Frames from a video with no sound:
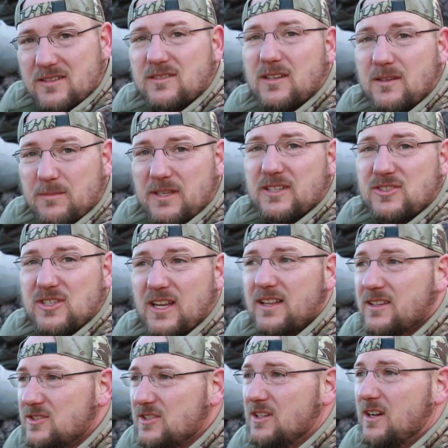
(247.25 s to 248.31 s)
challenging
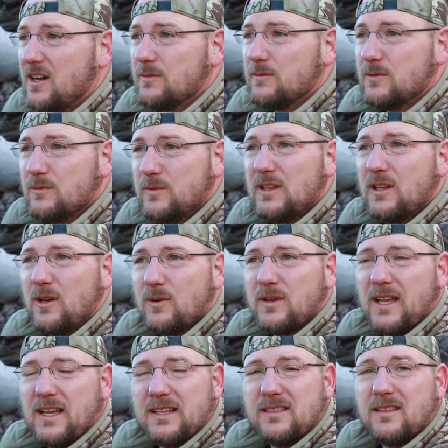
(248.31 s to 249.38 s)
hunt when we locate
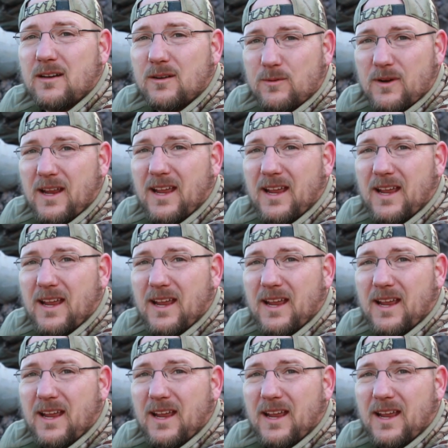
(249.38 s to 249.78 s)
the ram